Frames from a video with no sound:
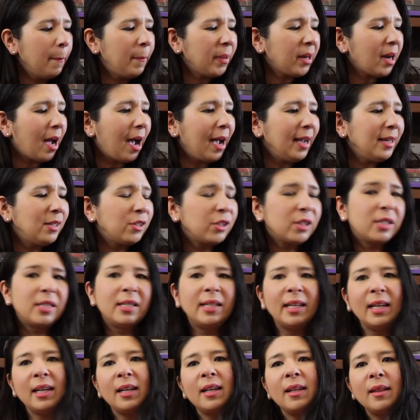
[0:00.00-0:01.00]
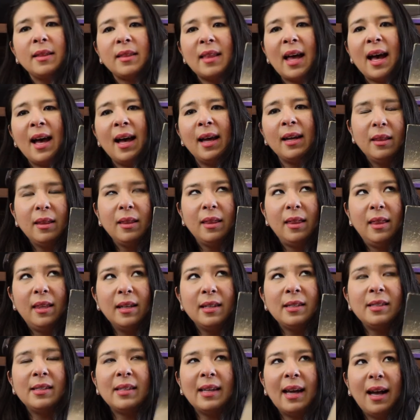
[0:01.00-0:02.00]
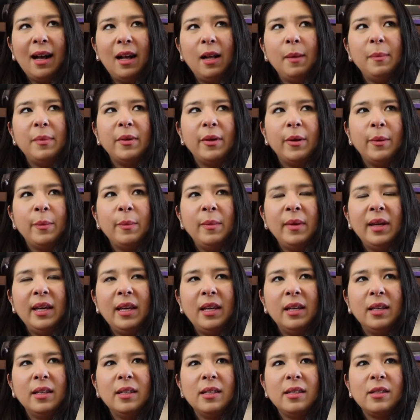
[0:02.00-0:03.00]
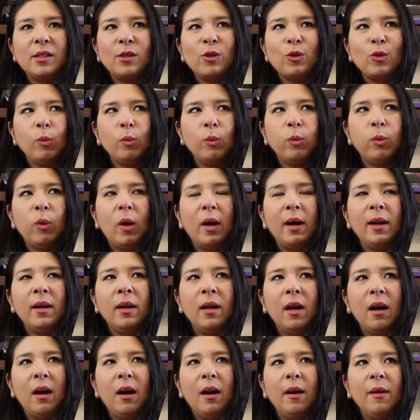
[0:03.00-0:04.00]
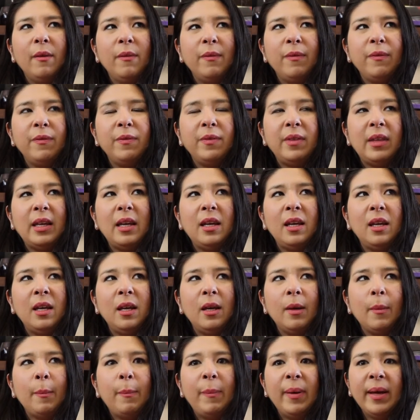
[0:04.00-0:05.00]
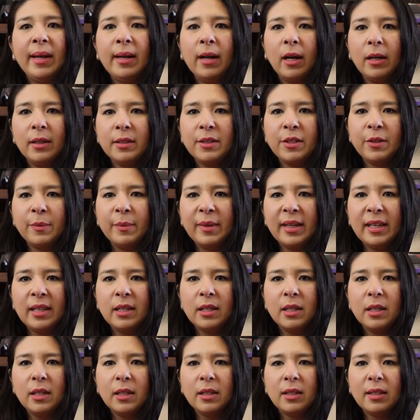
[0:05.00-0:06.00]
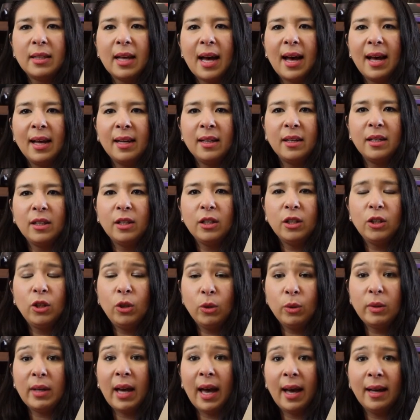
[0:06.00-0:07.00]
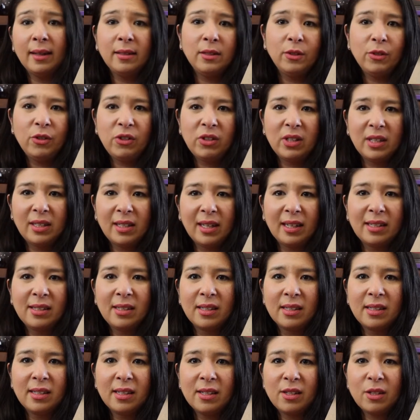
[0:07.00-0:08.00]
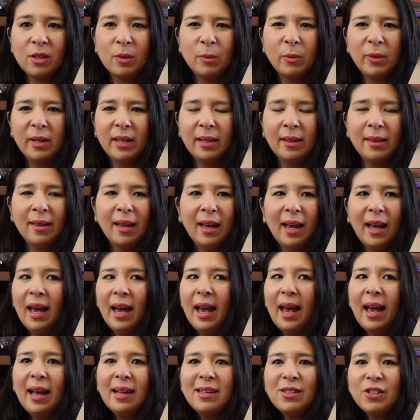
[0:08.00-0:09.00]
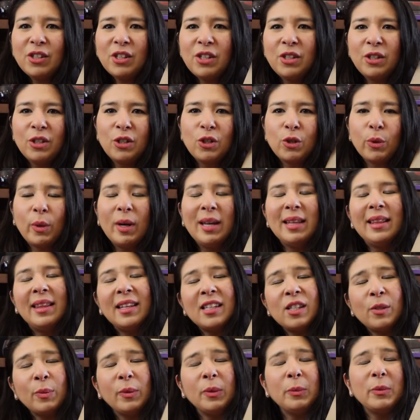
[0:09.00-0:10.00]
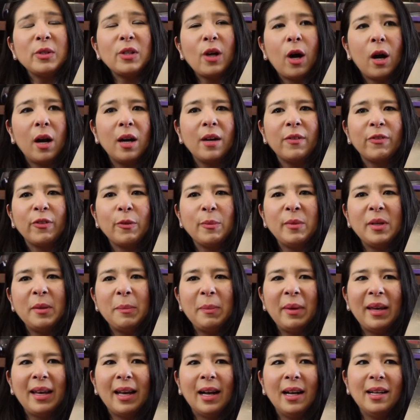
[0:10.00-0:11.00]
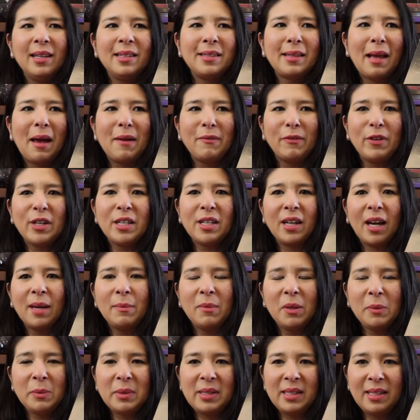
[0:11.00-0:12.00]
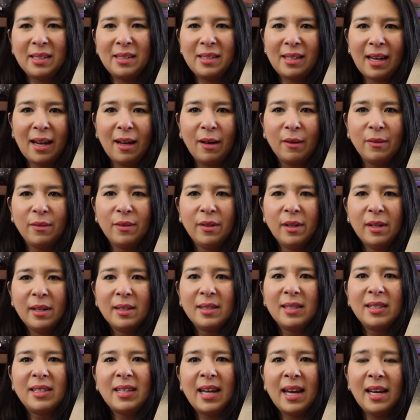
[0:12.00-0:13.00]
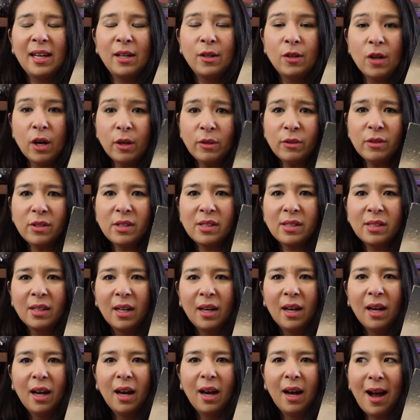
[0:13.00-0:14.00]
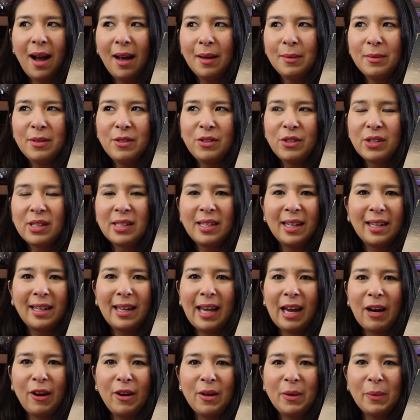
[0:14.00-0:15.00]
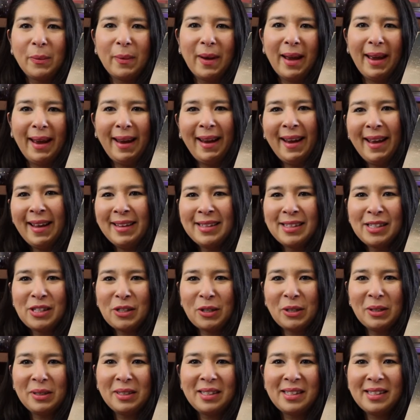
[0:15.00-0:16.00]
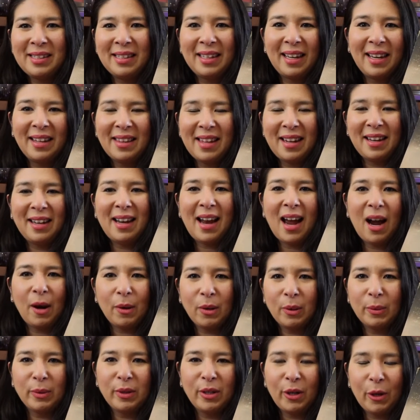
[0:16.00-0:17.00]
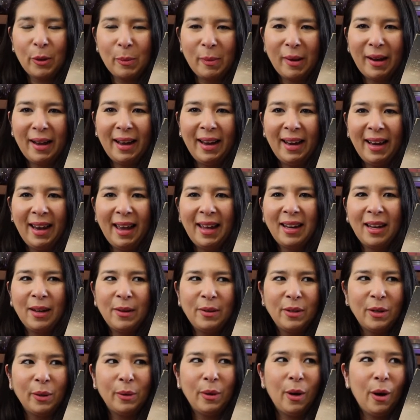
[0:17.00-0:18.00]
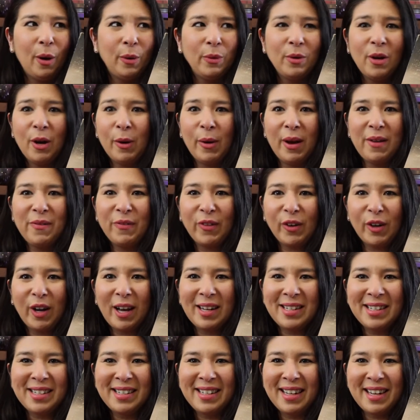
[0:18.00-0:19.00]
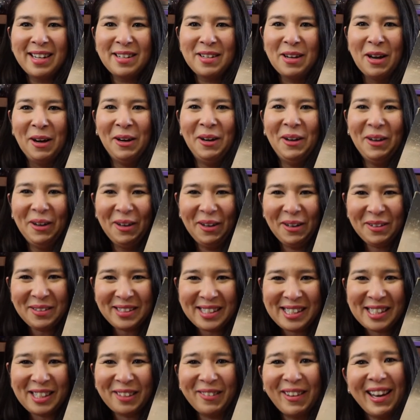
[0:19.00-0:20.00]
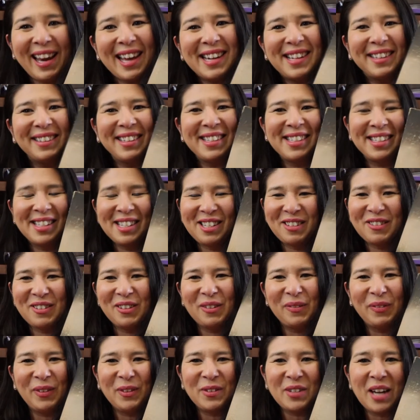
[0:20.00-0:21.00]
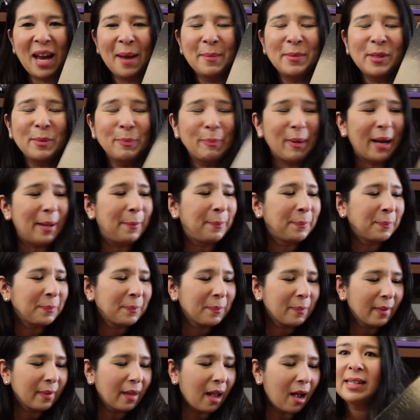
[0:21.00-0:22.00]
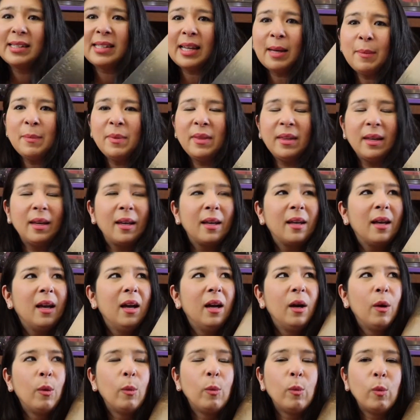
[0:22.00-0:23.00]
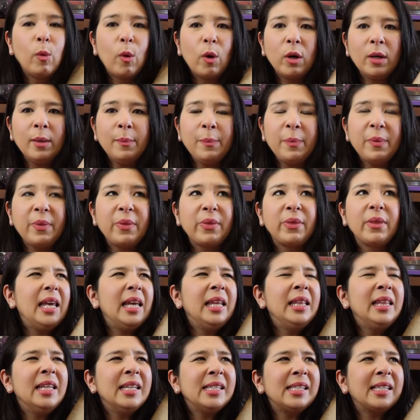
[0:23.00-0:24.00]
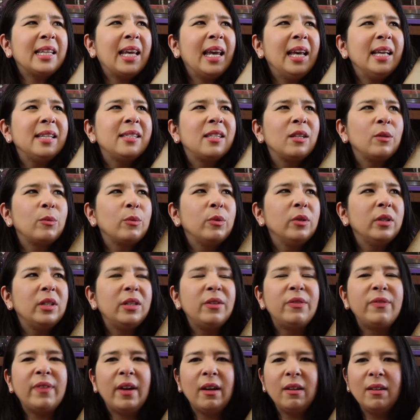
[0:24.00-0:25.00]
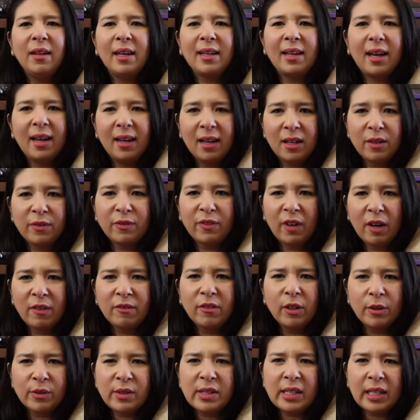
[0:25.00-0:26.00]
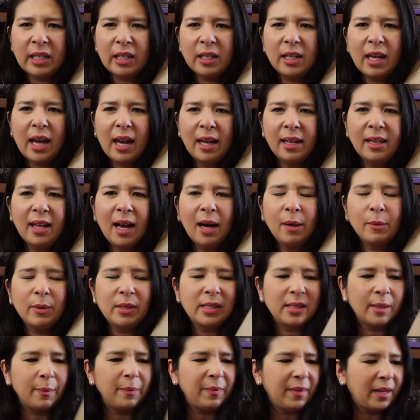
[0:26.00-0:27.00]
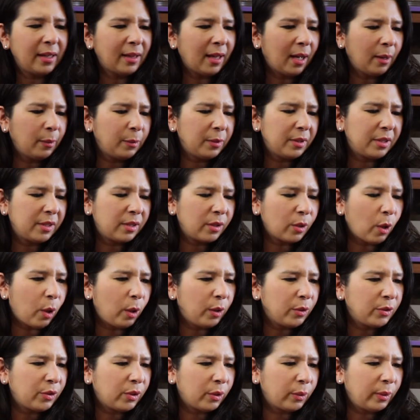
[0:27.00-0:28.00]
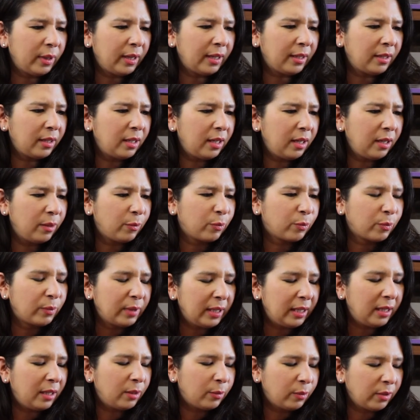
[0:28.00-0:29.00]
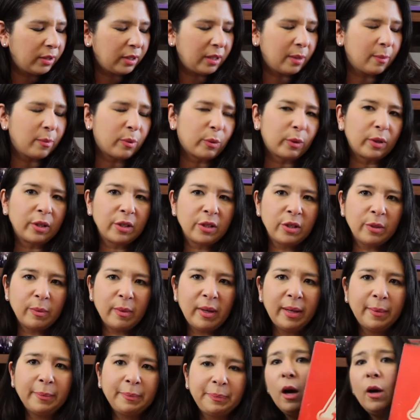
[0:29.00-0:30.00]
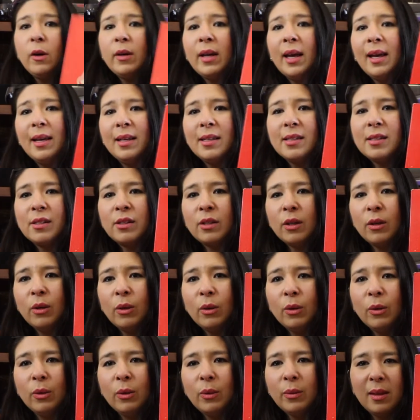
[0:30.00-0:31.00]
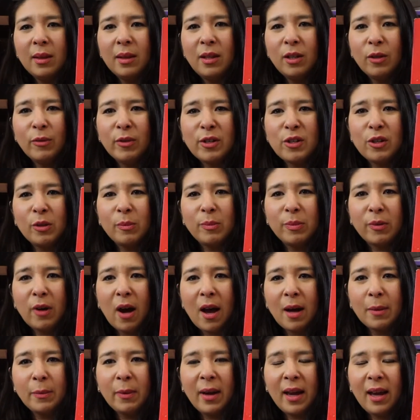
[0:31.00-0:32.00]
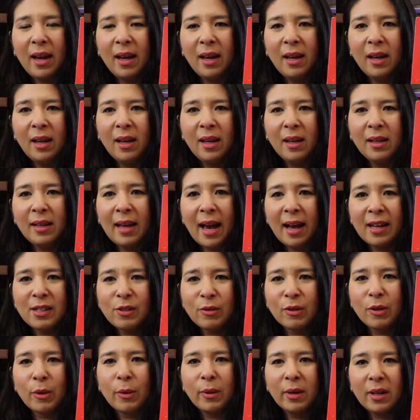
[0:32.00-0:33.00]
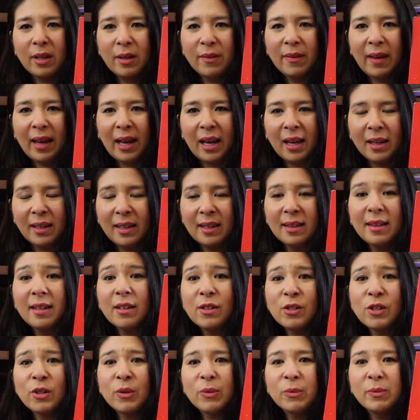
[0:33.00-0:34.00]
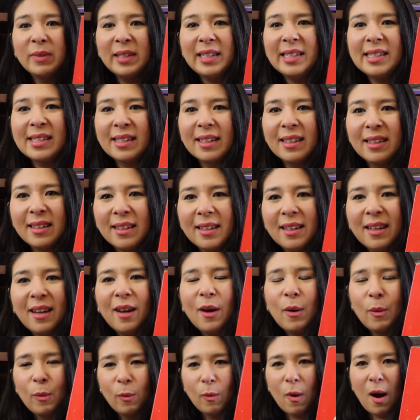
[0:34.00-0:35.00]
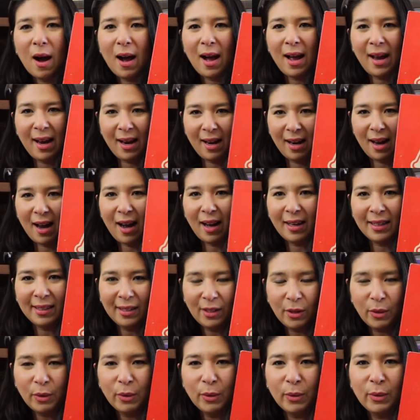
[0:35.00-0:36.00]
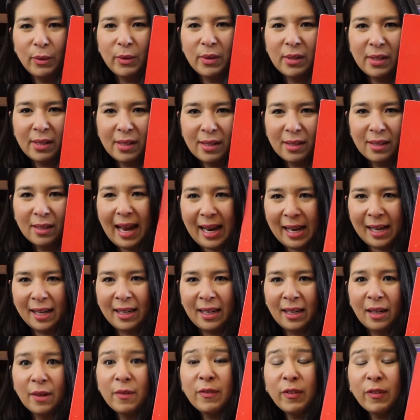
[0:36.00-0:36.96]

But I just think that this album is one of the penultimate that you can use to test a system with and just enjoy. This one was hard for me because every time I would sit down to take notes, I would just get carried away and start listening, and then an hour would go by and I'd go, oh no, I forgot to take notes. So I had to listen to it a few times, but same thing, warmth. In this case, it really felt like I had a front row seat, and that was something that was also really, really important to me. Okay, so the original Broadway cast recording of Annie. There's a reason why I use Annie.